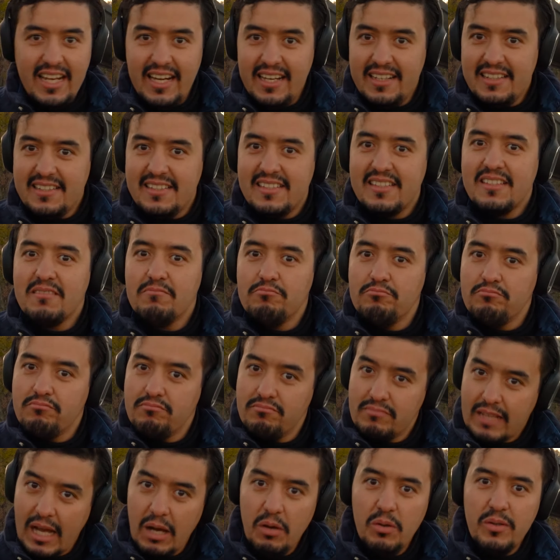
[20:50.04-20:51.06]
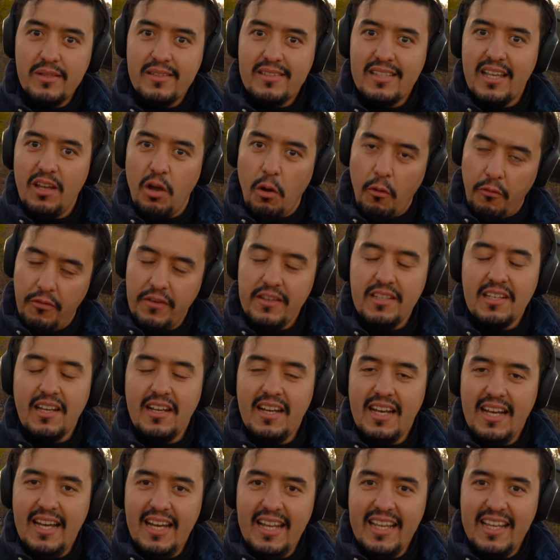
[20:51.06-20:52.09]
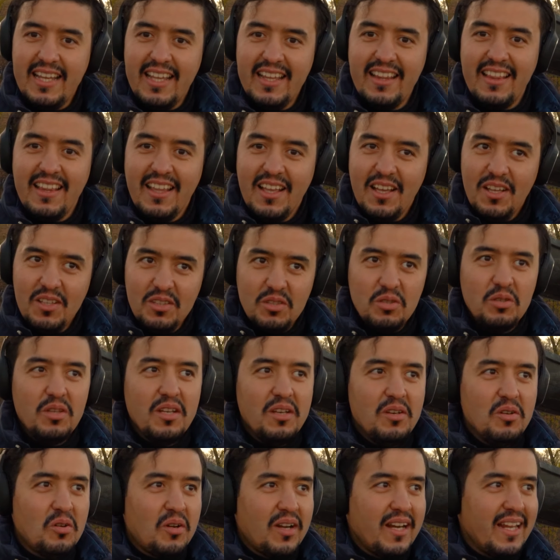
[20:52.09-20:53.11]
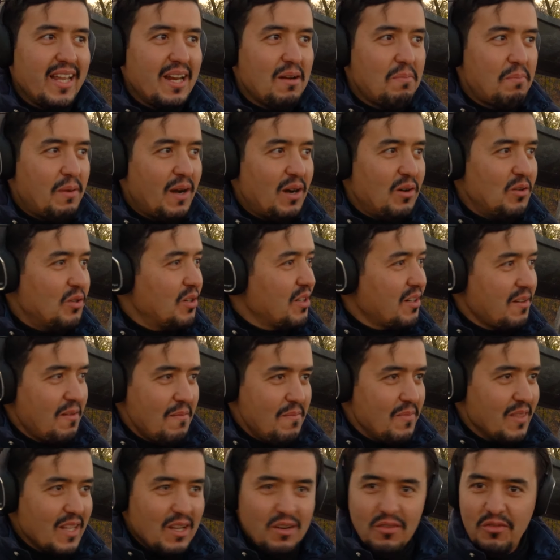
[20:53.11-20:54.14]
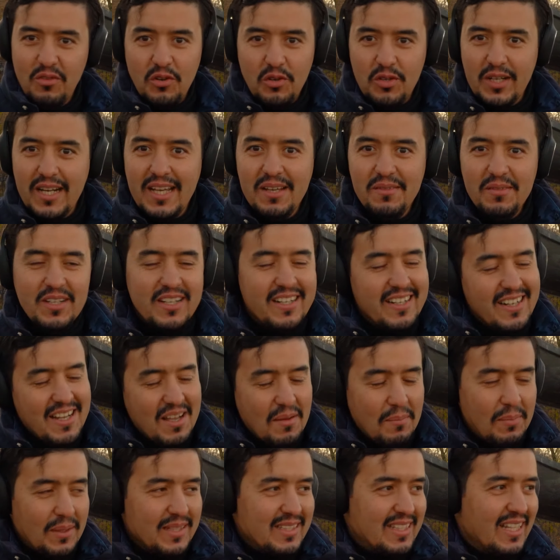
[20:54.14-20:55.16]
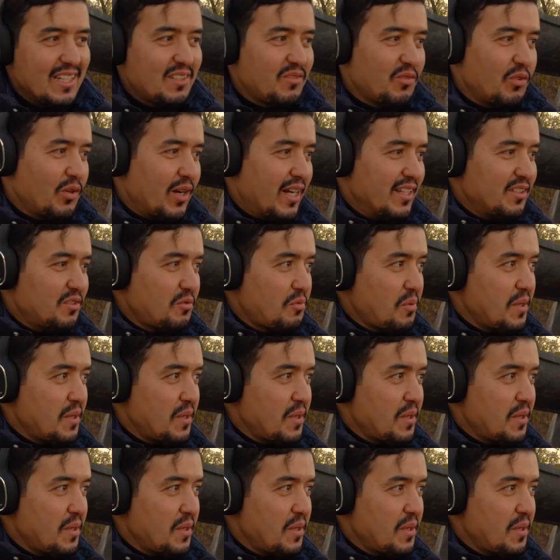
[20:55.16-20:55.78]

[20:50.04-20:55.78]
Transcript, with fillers: that is, I would say, officially linked to the nuclear power forever, but that's for other